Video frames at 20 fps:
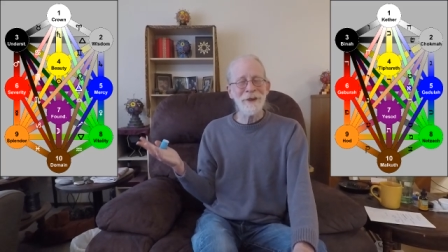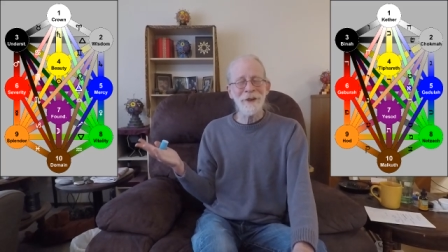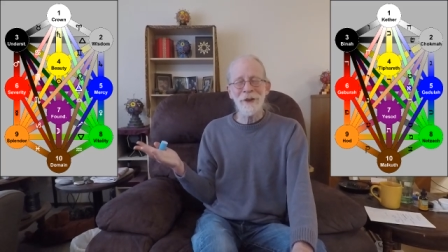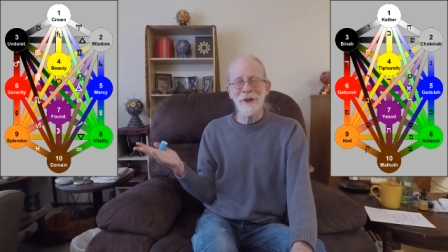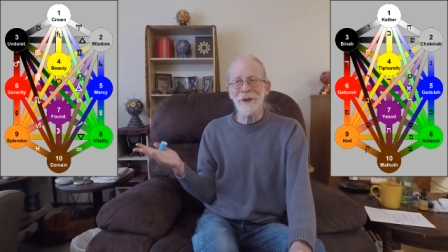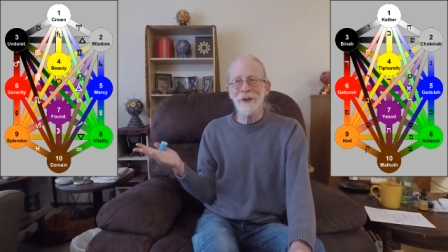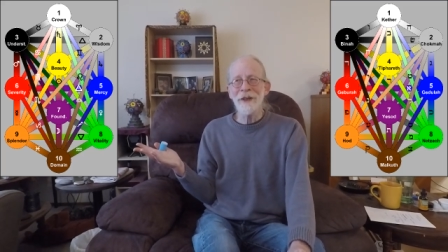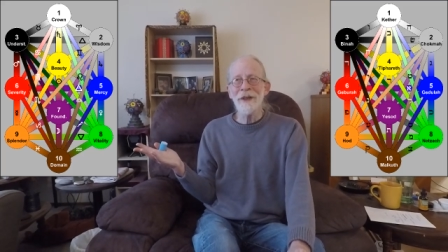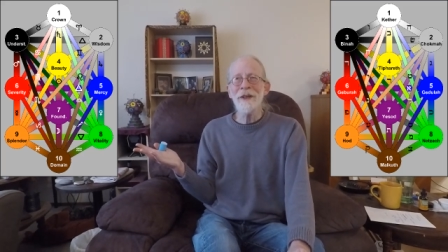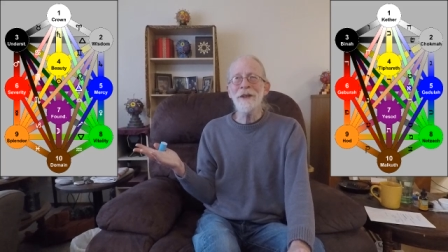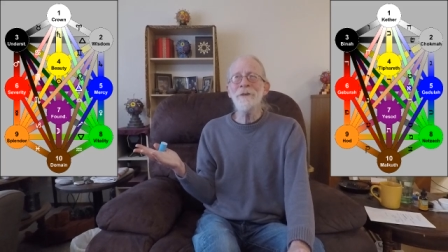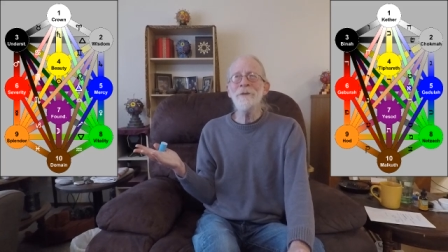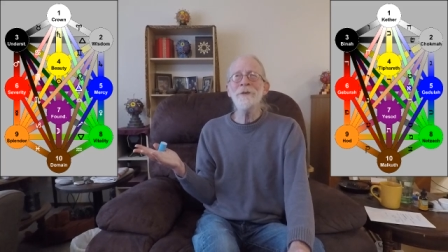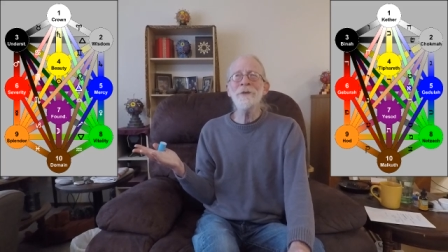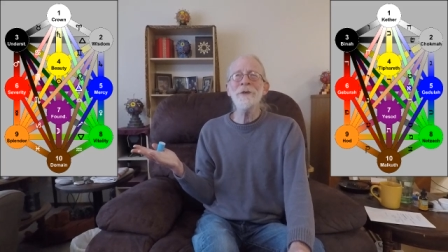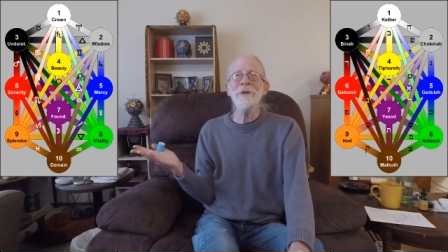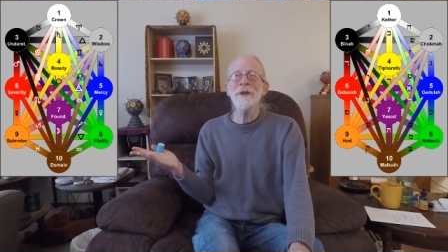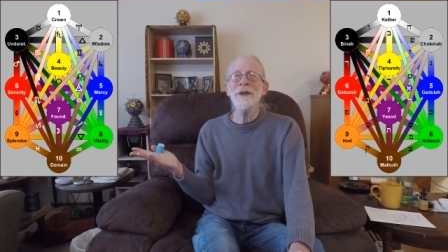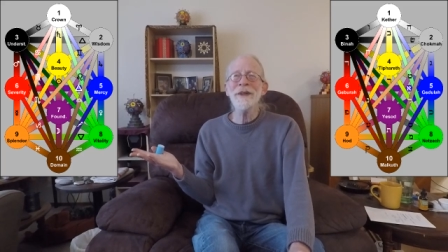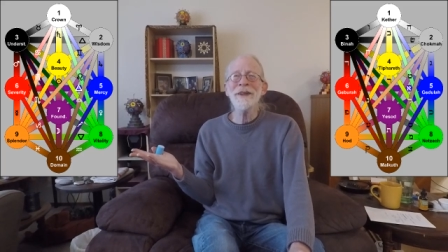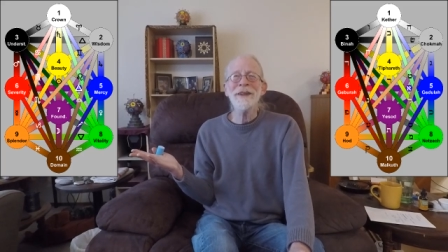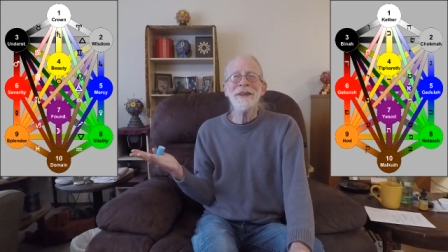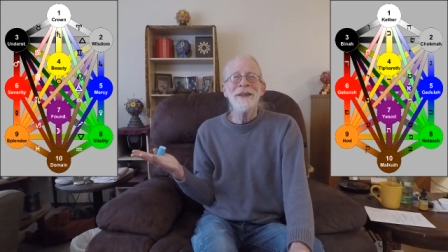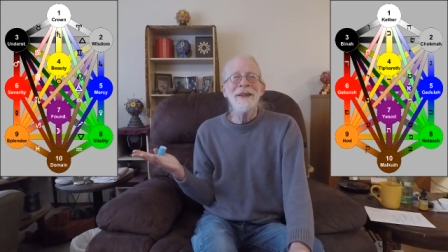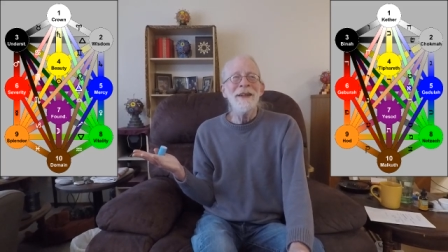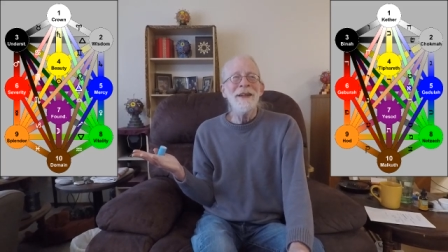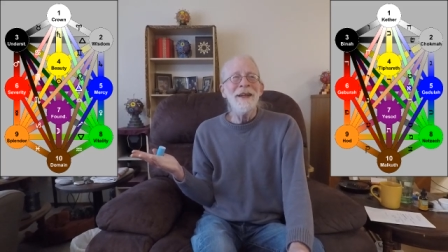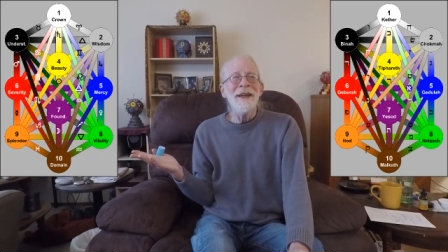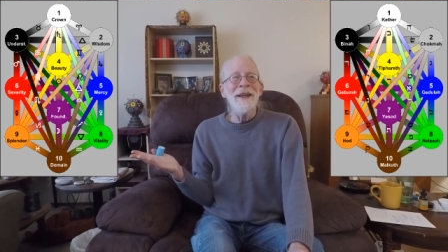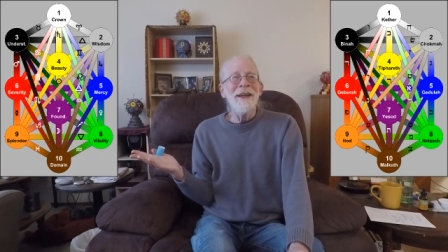There are an infinite
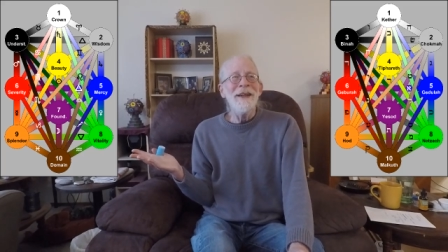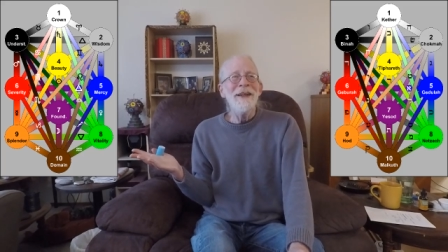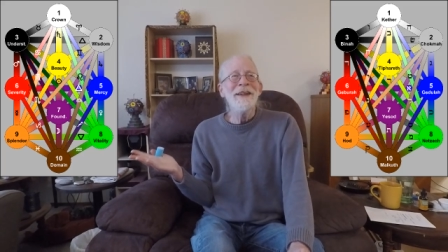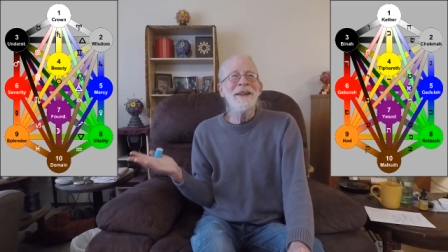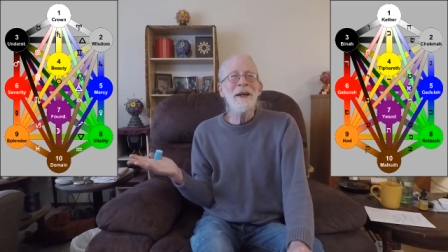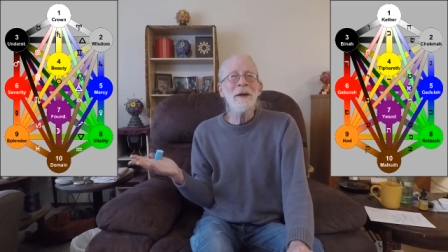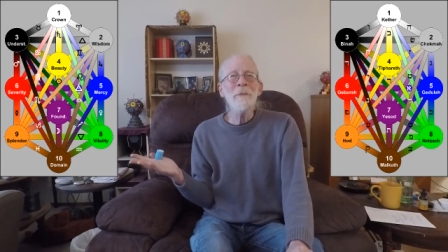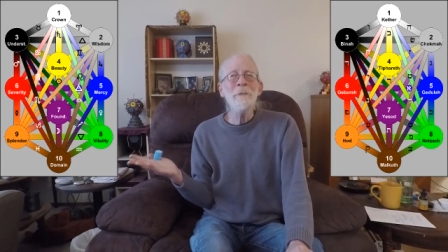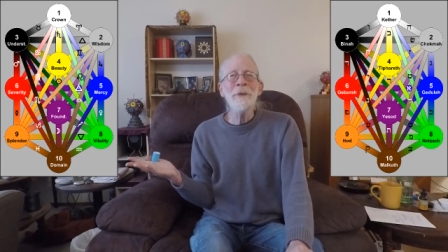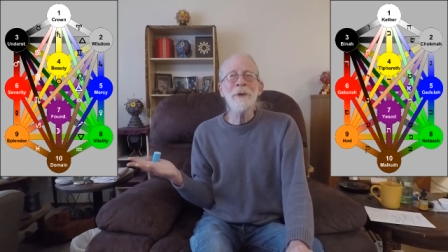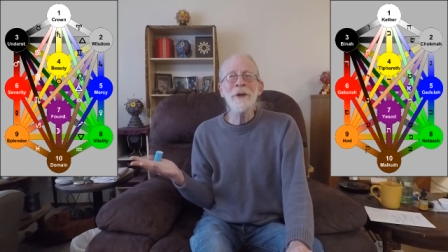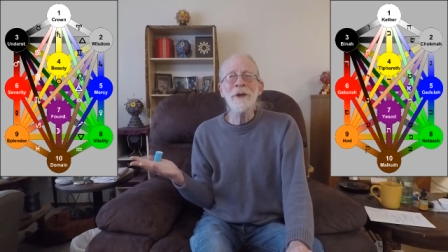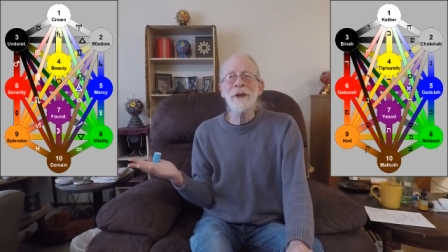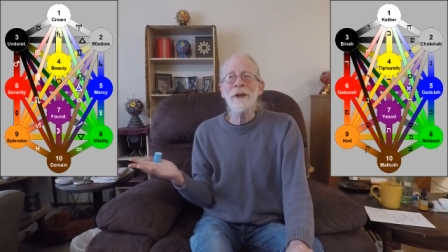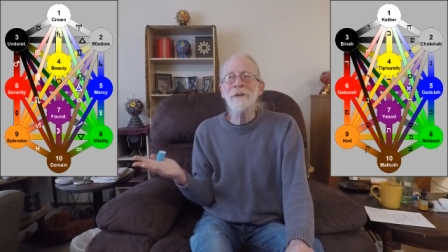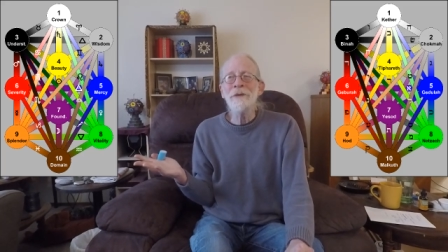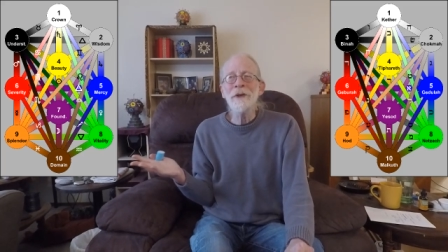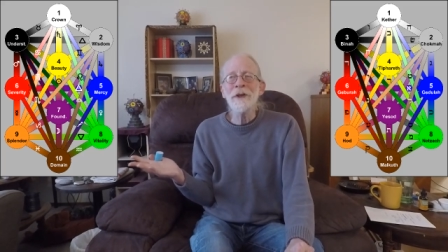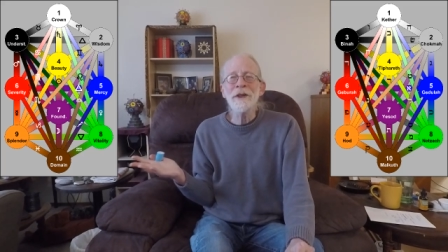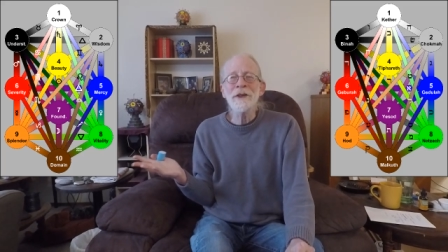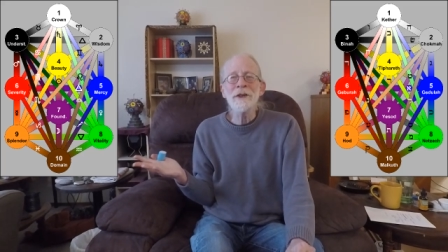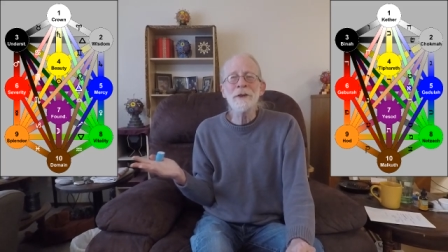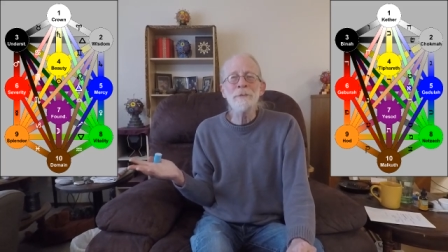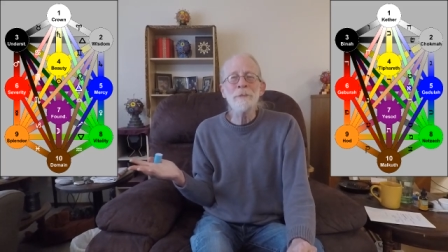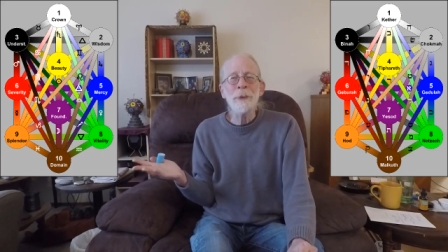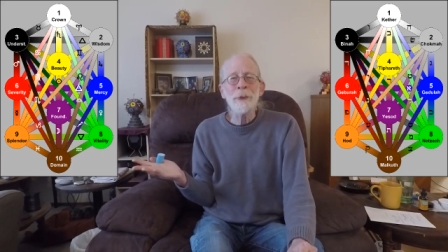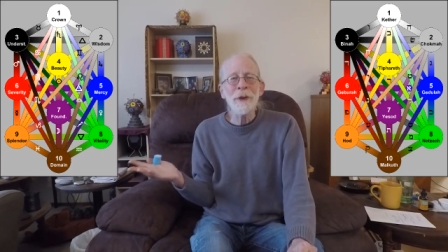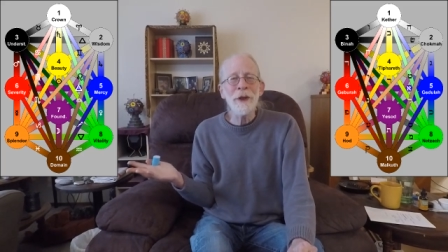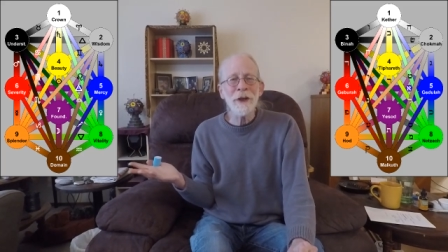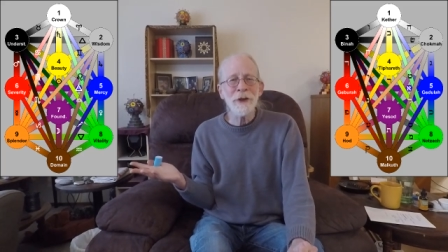number of
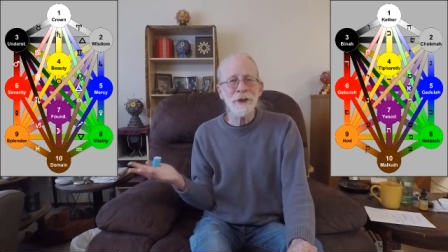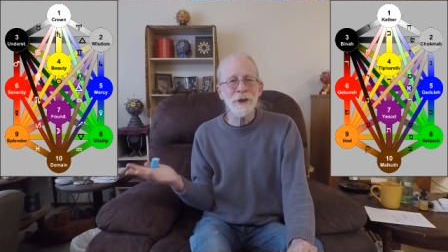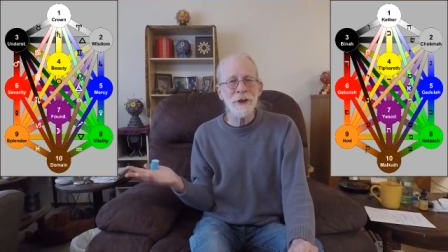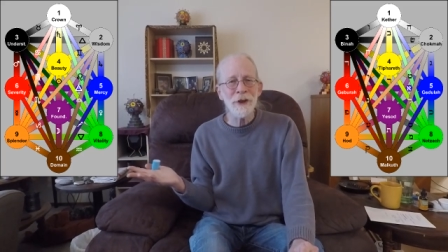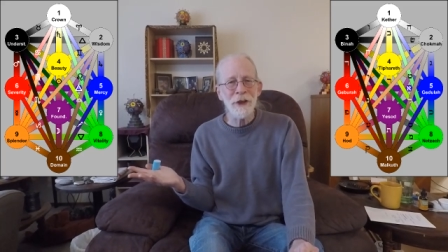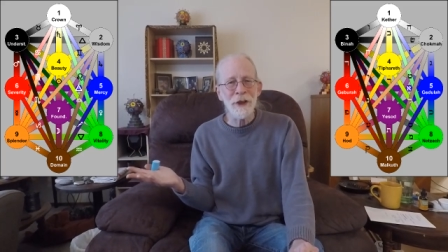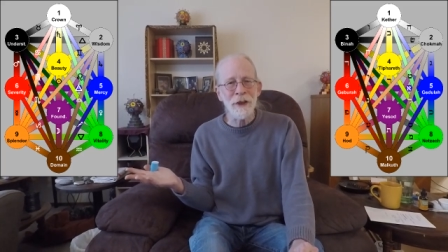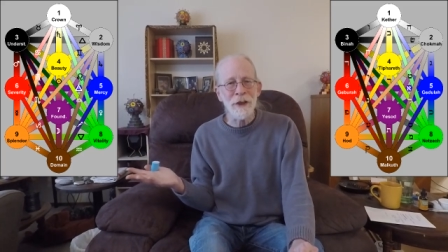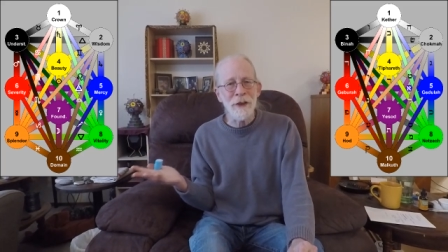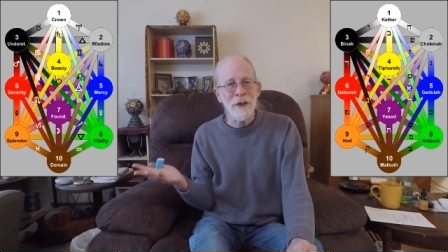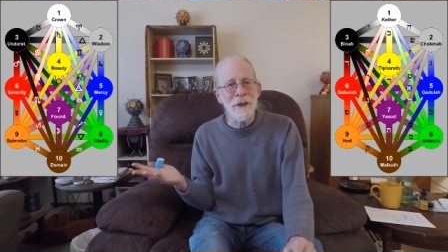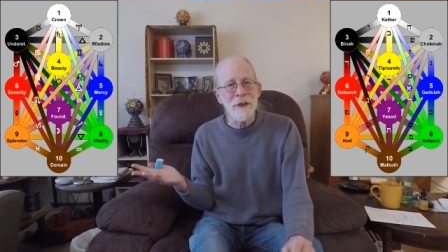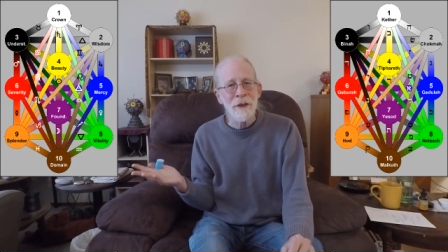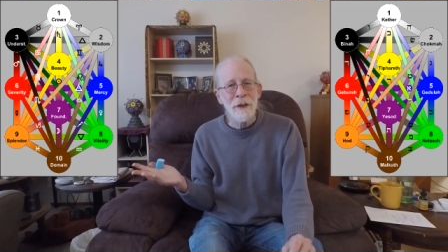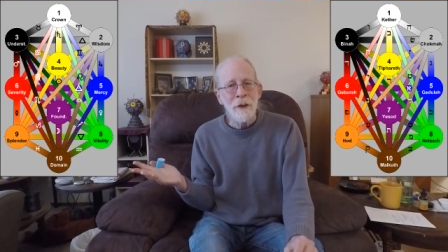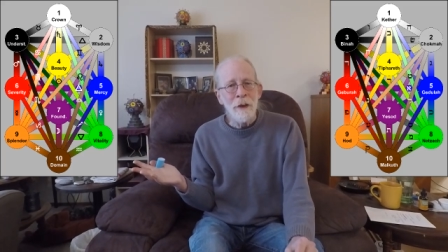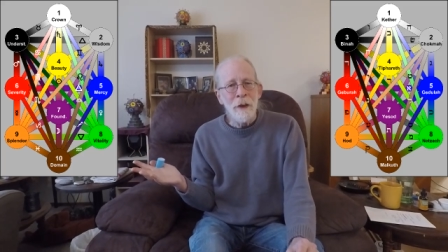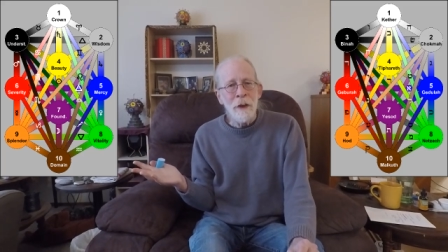expressions